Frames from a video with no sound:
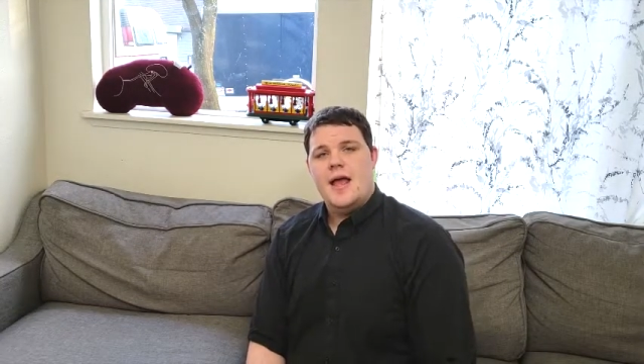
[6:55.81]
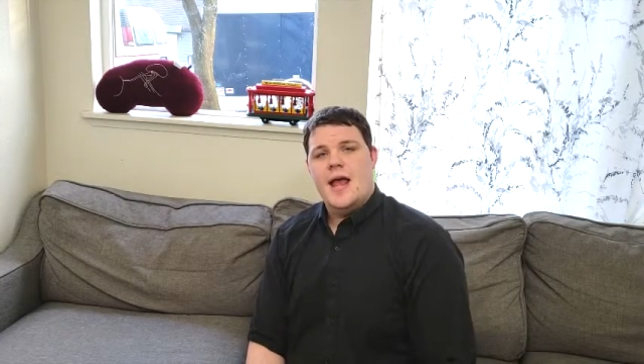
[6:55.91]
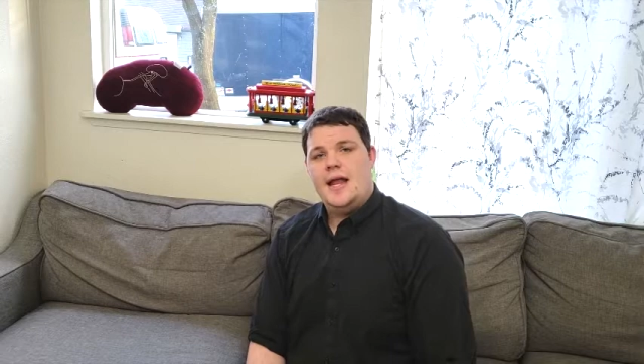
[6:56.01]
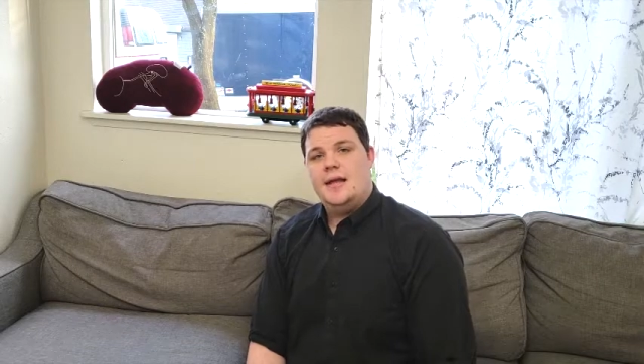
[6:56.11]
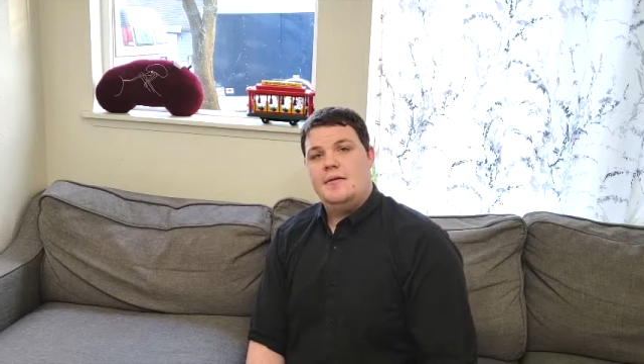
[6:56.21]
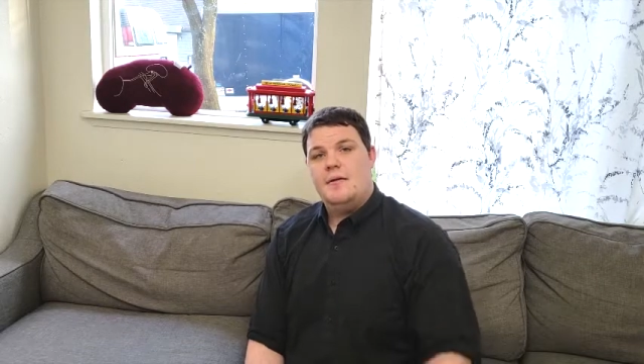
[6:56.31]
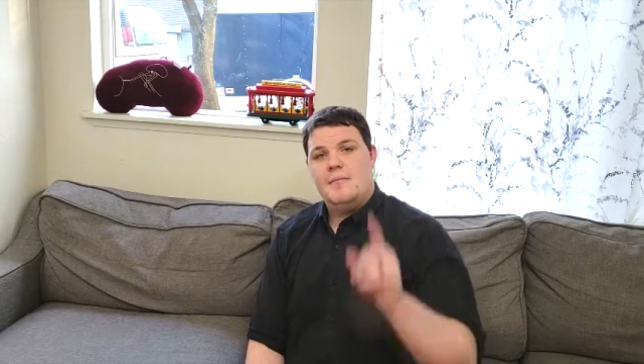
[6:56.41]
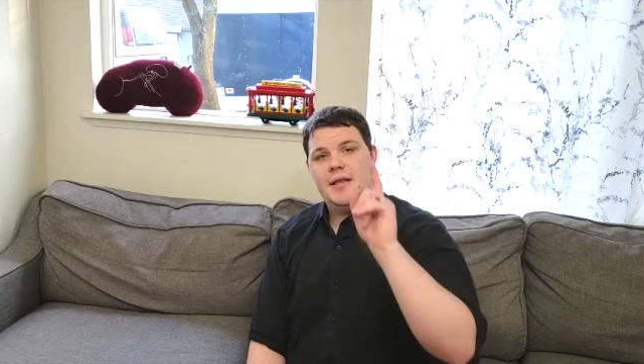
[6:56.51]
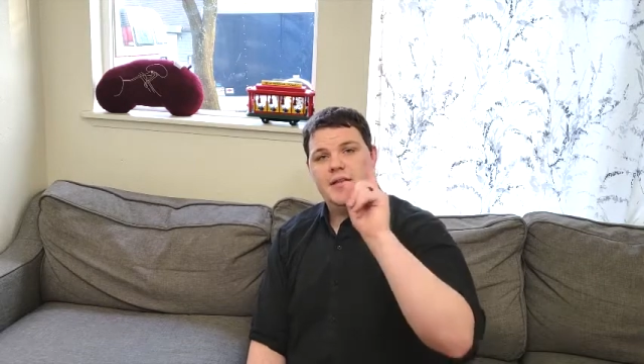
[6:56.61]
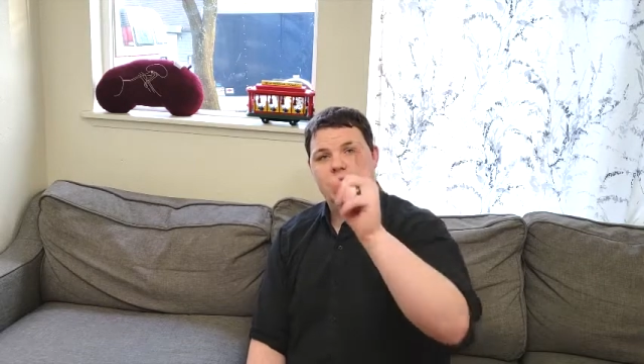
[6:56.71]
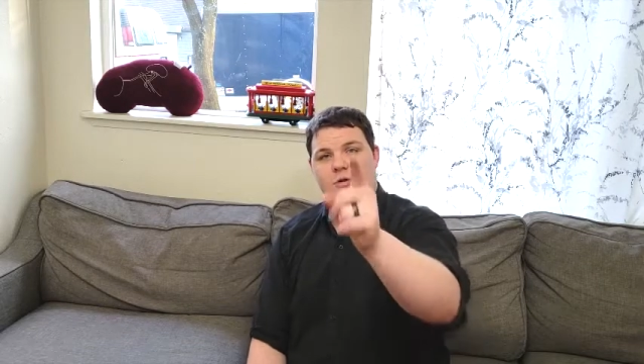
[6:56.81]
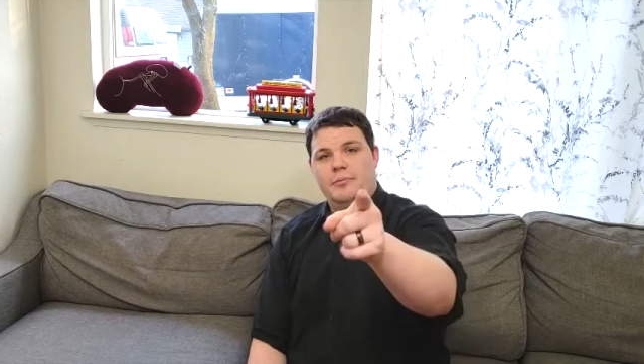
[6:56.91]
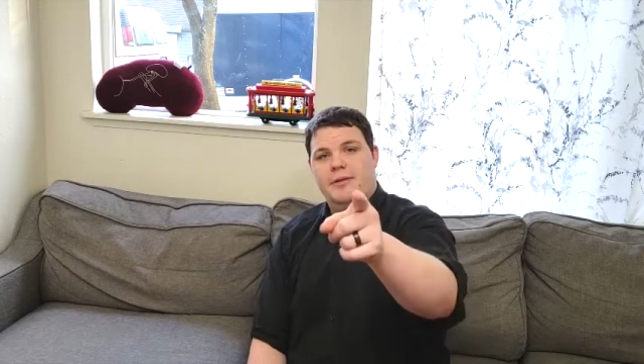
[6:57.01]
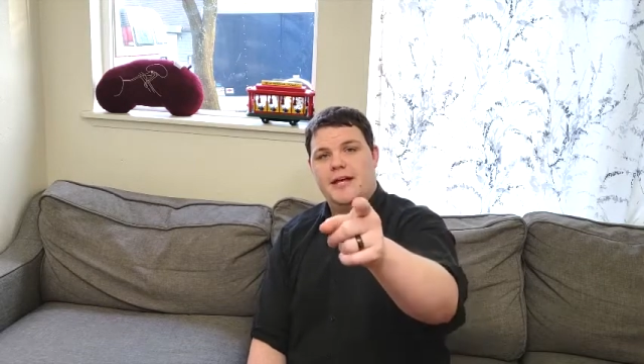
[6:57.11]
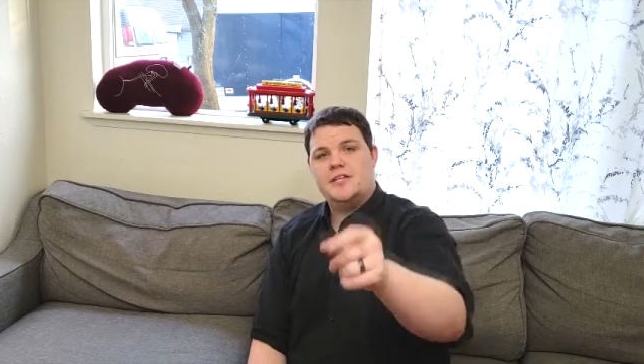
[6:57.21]
And may the Lord
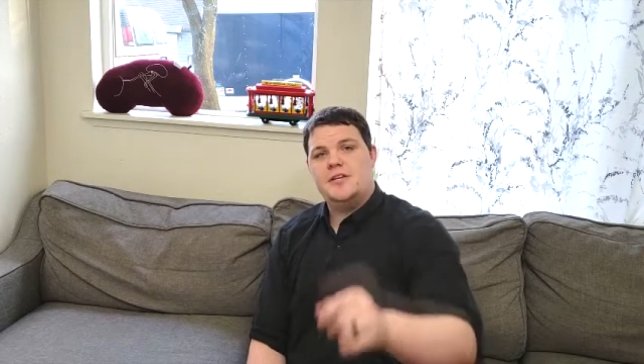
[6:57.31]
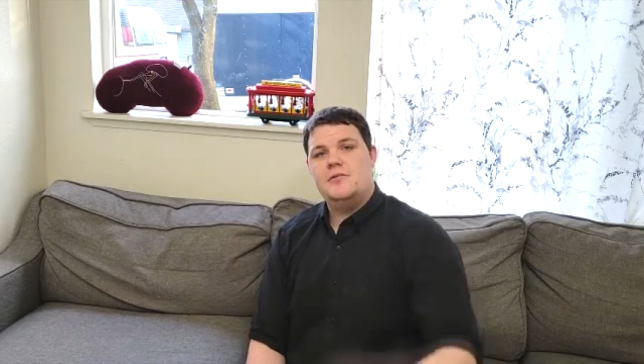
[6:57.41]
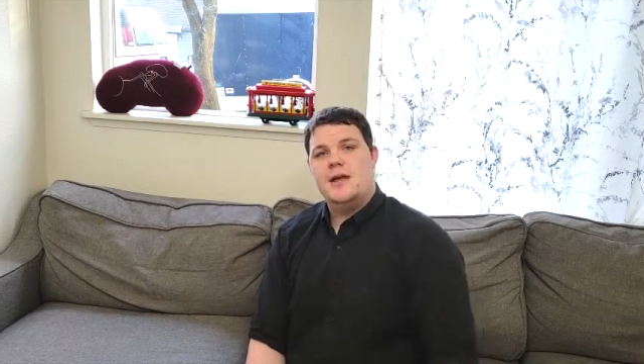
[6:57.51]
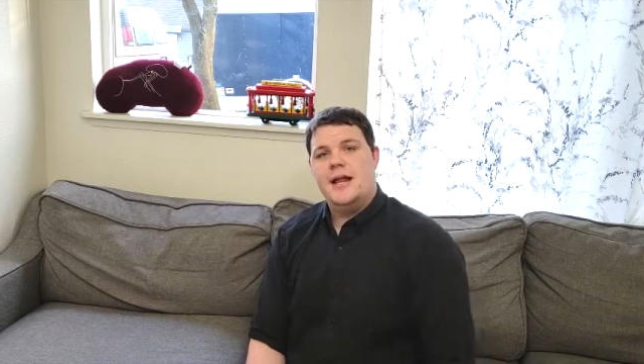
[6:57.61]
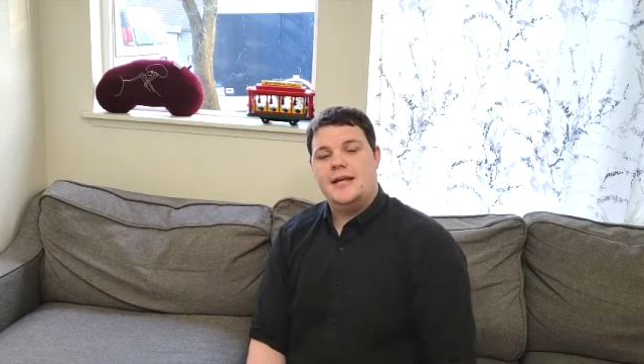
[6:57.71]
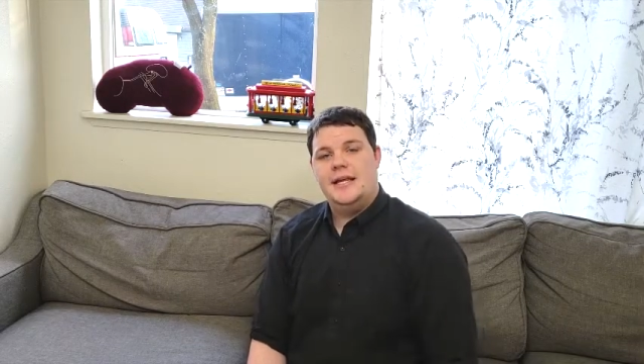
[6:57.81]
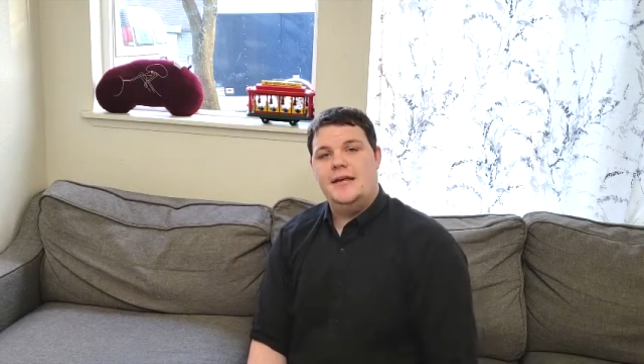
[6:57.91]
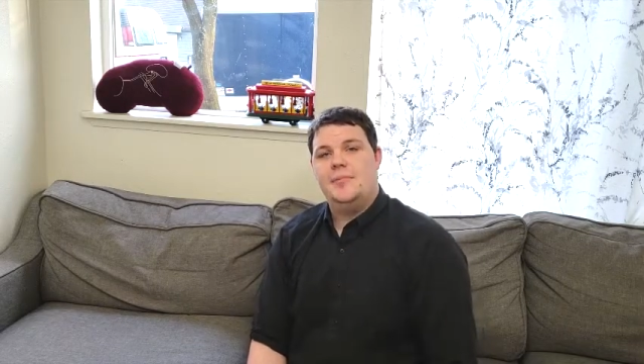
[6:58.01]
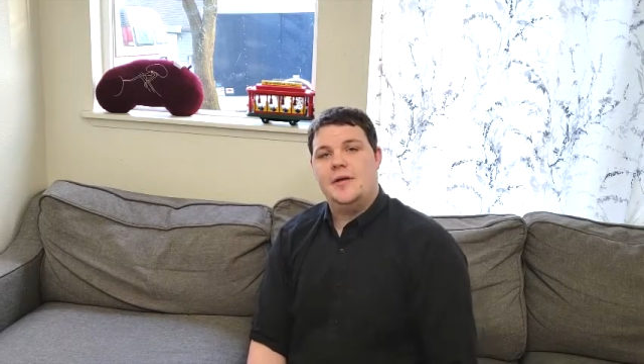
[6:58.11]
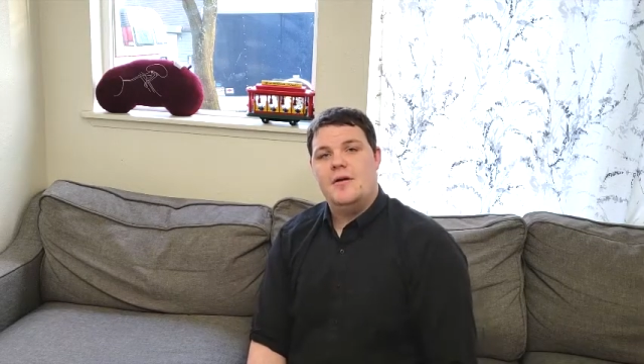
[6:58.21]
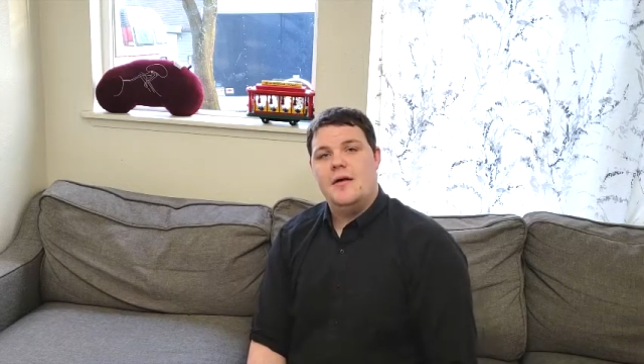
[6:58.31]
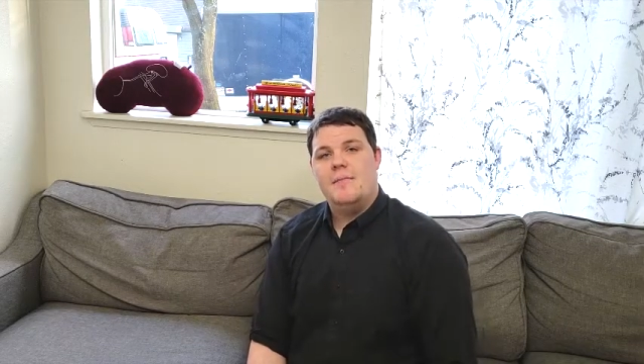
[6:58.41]
bless you and keep you.